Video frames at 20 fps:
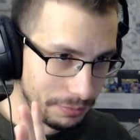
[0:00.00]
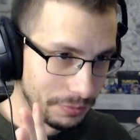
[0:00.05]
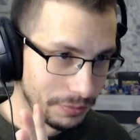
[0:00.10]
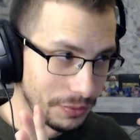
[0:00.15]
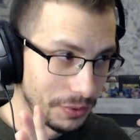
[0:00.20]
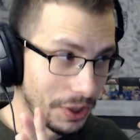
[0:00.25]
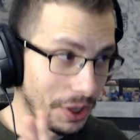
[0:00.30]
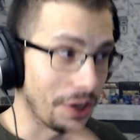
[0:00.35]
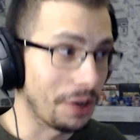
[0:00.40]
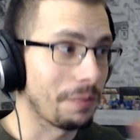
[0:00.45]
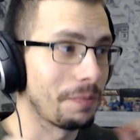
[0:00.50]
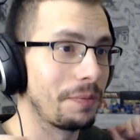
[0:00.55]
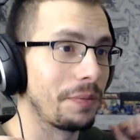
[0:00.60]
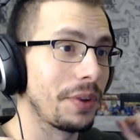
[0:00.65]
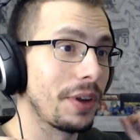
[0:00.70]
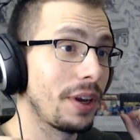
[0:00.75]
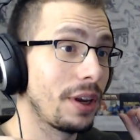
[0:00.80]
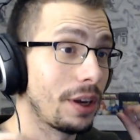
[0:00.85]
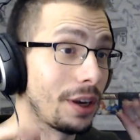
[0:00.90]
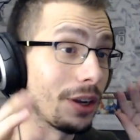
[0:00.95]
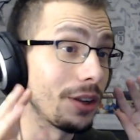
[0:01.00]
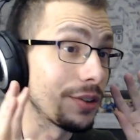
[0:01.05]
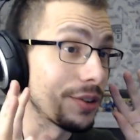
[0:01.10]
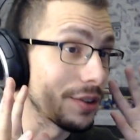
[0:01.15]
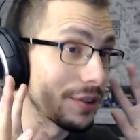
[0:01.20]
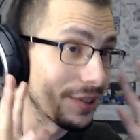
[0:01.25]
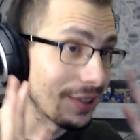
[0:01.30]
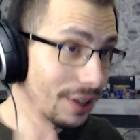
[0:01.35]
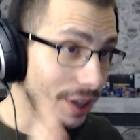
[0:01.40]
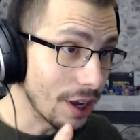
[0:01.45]
Okay. It's a
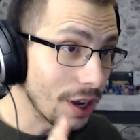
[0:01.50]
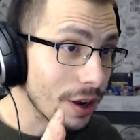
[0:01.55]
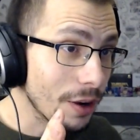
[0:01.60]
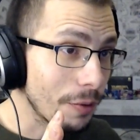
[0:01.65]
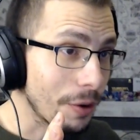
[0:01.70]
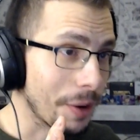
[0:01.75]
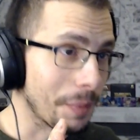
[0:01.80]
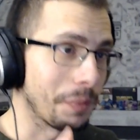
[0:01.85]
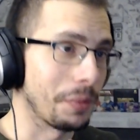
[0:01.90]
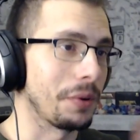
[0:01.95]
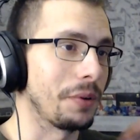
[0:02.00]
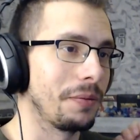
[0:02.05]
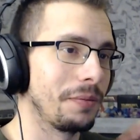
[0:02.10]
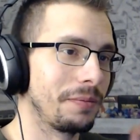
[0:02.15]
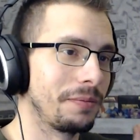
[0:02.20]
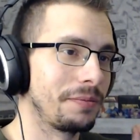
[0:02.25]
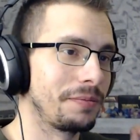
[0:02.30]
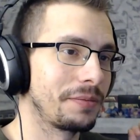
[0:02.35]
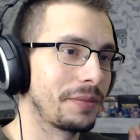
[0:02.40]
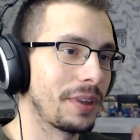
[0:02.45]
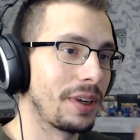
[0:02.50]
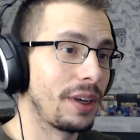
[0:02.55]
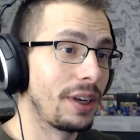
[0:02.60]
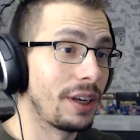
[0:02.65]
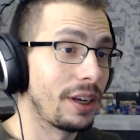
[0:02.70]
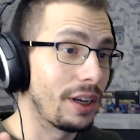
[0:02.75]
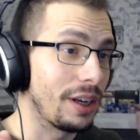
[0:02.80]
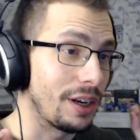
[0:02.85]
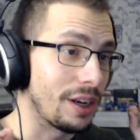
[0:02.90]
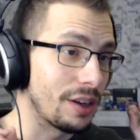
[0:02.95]
slaying weapon.
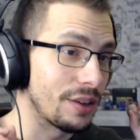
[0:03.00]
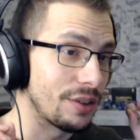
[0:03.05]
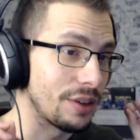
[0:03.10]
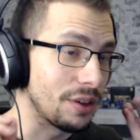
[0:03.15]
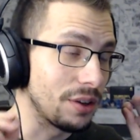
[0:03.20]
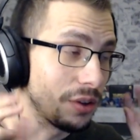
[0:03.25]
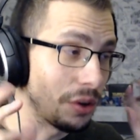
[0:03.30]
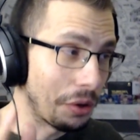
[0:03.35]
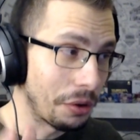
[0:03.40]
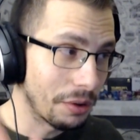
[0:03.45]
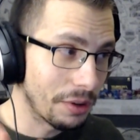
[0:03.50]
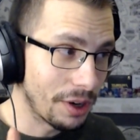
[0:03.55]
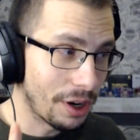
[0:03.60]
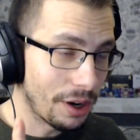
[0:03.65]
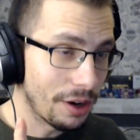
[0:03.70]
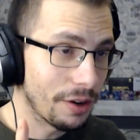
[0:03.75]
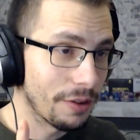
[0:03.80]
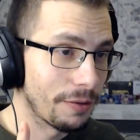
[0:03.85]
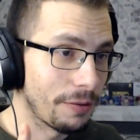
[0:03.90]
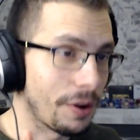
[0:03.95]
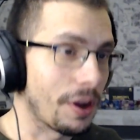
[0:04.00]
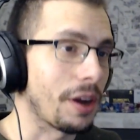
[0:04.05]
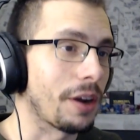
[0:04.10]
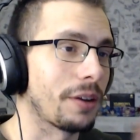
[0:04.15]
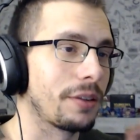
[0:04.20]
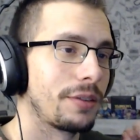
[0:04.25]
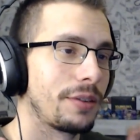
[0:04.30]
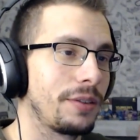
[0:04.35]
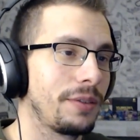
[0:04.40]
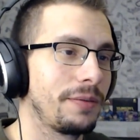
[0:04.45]
It has a null guard
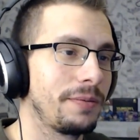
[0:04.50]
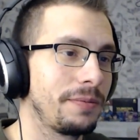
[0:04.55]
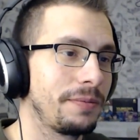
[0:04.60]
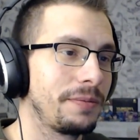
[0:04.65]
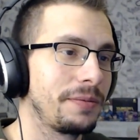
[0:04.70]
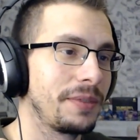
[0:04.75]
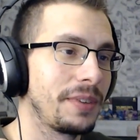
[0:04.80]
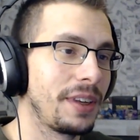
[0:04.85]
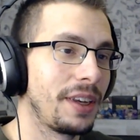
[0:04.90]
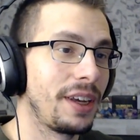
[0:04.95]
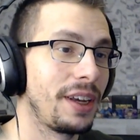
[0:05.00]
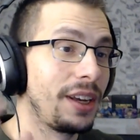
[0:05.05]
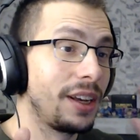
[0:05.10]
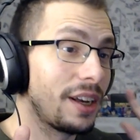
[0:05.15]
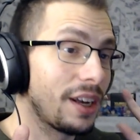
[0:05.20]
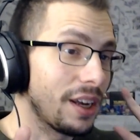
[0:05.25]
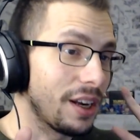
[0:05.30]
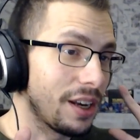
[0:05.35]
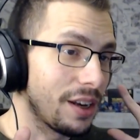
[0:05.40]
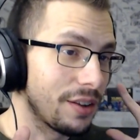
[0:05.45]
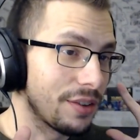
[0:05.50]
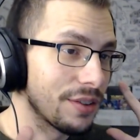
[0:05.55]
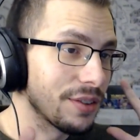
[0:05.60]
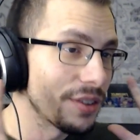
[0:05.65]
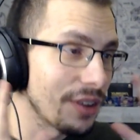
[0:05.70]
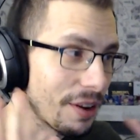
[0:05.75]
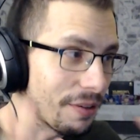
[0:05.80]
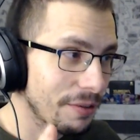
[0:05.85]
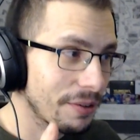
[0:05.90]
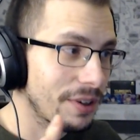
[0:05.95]
effect. It has
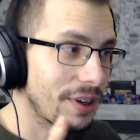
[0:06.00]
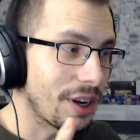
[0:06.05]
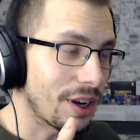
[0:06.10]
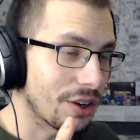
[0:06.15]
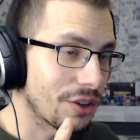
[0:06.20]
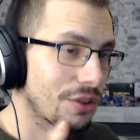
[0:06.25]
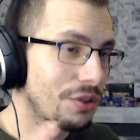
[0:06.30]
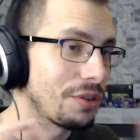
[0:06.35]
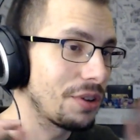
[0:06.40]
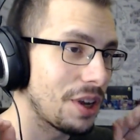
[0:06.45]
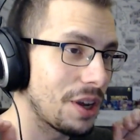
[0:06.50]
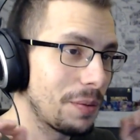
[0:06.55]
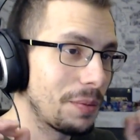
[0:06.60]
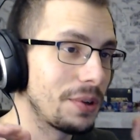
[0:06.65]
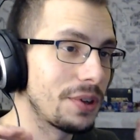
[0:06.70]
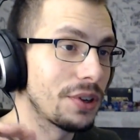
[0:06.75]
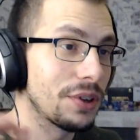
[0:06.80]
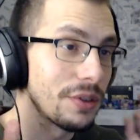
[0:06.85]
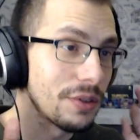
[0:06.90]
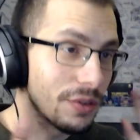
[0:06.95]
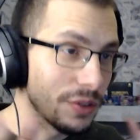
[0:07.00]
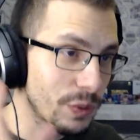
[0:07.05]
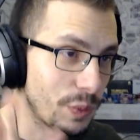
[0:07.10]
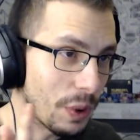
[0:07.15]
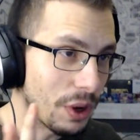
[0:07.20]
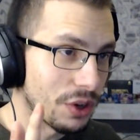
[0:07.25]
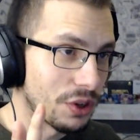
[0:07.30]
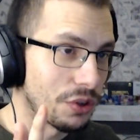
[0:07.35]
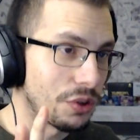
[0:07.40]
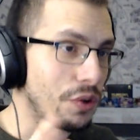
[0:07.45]
7 extra damage on the
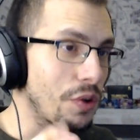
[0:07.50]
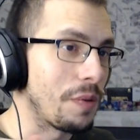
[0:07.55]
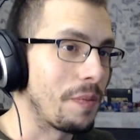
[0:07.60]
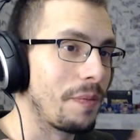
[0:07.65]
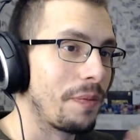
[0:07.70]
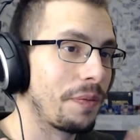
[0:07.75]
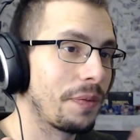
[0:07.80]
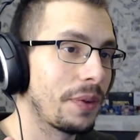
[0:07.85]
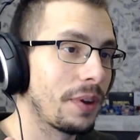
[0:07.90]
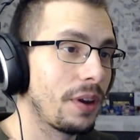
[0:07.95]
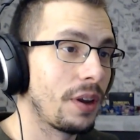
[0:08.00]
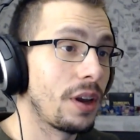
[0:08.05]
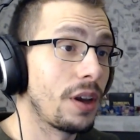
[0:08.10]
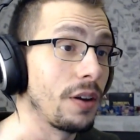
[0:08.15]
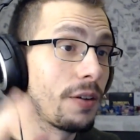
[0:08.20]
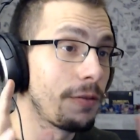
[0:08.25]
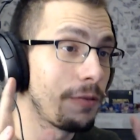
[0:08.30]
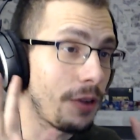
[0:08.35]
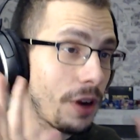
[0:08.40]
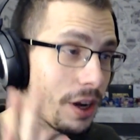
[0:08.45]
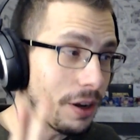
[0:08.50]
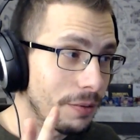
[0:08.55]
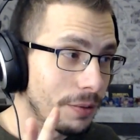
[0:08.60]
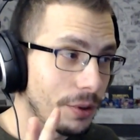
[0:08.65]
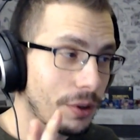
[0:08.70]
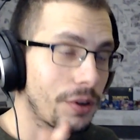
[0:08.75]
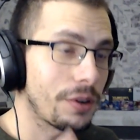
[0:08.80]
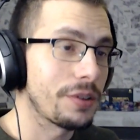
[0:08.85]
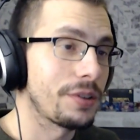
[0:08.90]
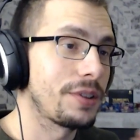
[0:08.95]
special, 5 to
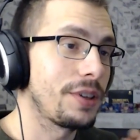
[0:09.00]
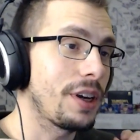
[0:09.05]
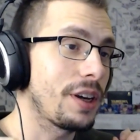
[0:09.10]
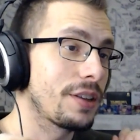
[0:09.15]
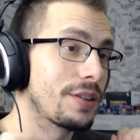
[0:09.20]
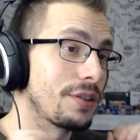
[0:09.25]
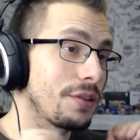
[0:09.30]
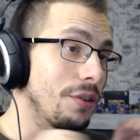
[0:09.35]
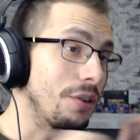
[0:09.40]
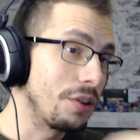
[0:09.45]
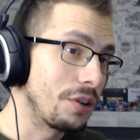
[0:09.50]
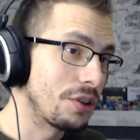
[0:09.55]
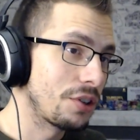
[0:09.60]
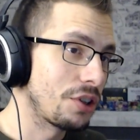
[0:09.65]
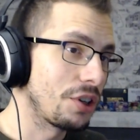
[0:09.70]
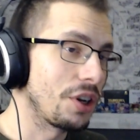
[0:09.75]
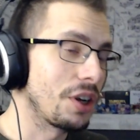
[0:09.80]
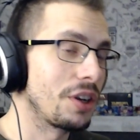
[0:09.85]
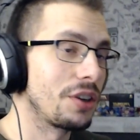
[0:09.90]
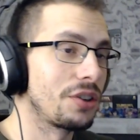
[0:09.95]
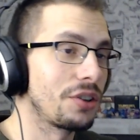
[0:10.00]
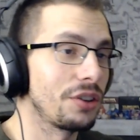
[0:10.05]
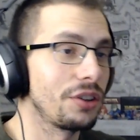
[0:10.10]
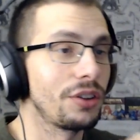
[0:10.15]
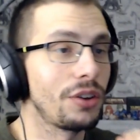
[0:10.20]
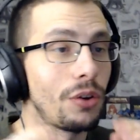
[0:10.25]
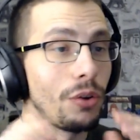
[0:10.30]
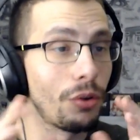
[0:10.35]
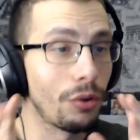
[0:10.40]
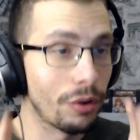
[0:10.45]
all stats on initiation
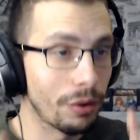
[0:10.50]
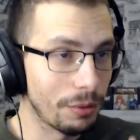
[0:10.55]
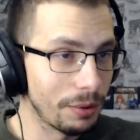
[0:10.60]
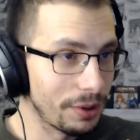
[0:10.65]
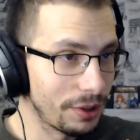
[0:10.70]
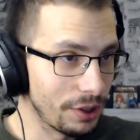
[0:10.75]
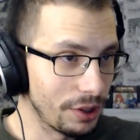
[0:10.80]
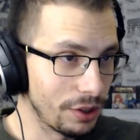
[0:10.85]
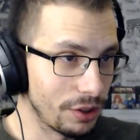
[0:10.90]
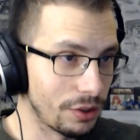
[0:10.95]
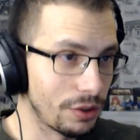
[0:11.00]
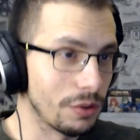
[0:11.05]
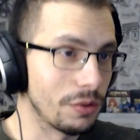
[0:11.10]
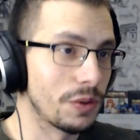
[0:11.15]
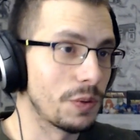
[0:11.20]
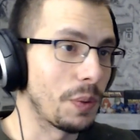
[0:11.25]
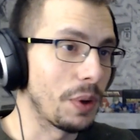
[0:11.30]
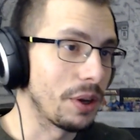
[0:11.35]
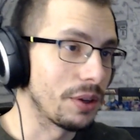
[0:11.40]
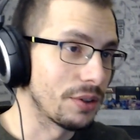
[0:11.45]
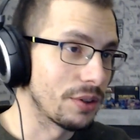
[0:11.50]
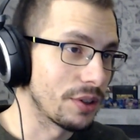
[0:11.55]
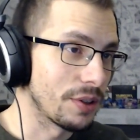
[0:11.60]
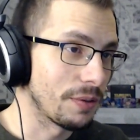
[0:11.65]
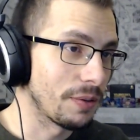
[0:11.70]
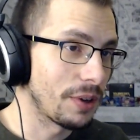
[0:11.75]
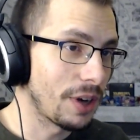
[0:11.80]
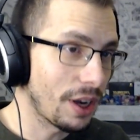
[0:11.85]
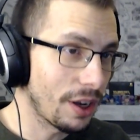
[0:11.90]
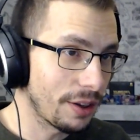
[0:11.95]
or within 2 spaces of
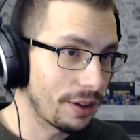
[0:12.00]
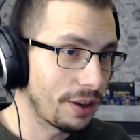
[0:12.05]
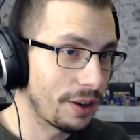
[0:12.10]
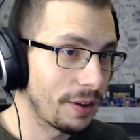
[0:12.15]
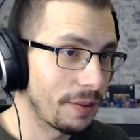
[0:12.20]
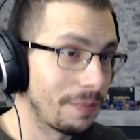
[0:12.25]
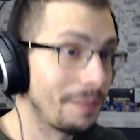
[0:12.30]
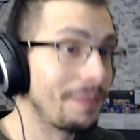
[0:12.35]
an ally,